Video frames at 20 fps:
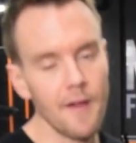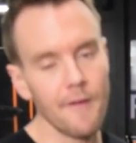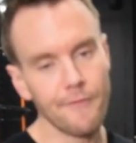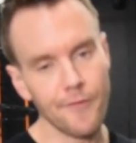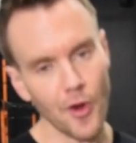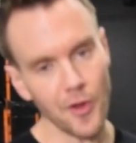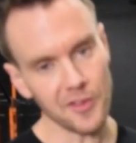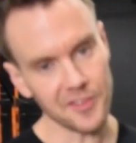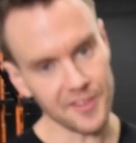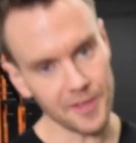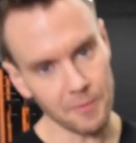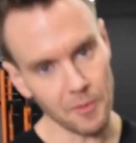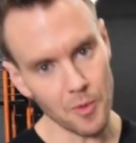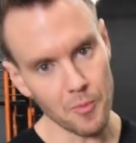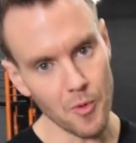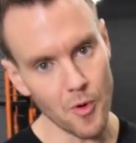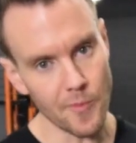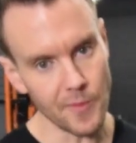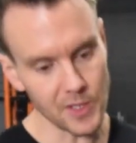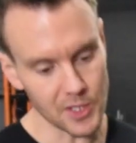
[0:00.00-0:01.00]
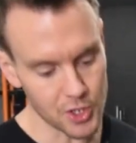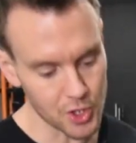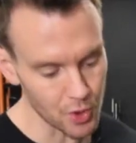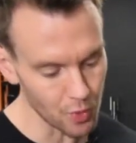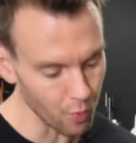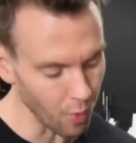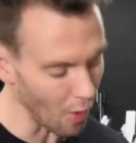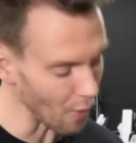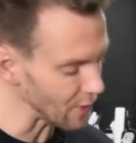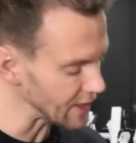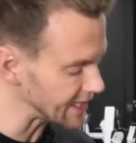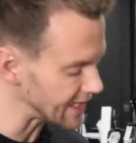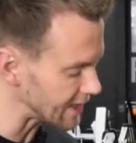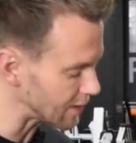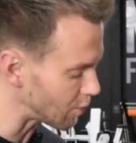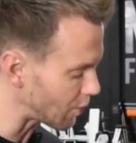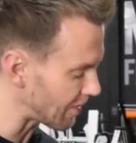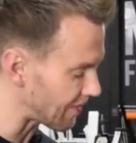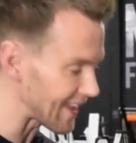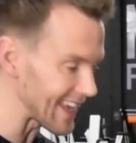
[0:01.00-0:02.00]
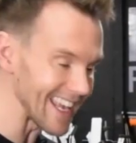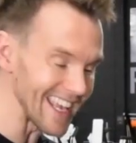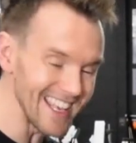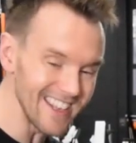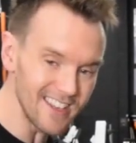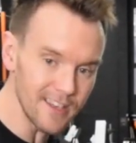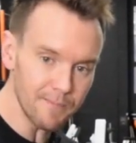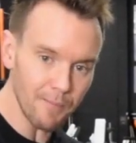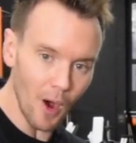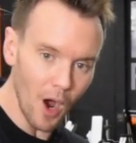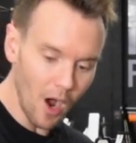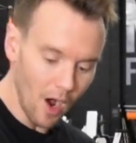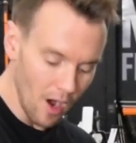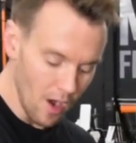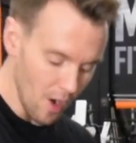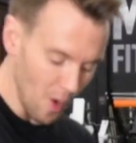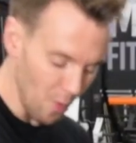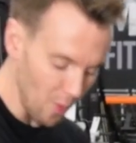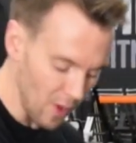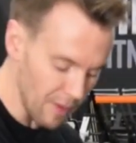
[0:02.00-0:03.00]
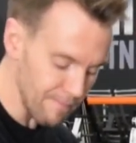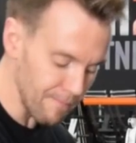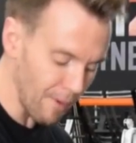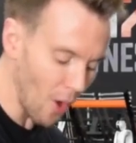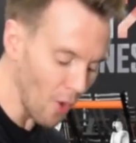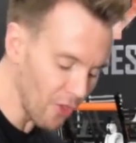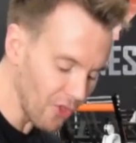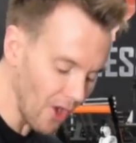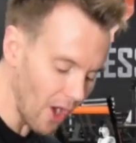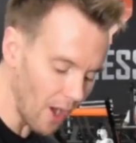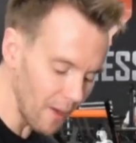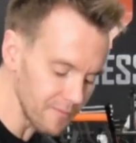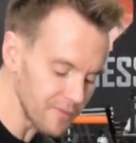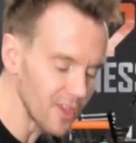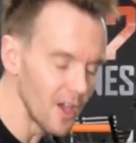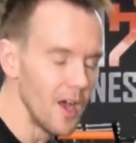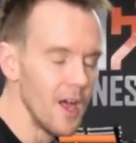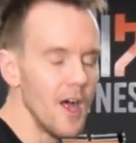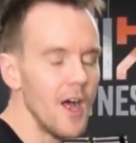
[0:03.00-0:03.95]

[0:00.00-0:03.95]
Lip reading: Very similar movement to what we did with the easy bar with both arms.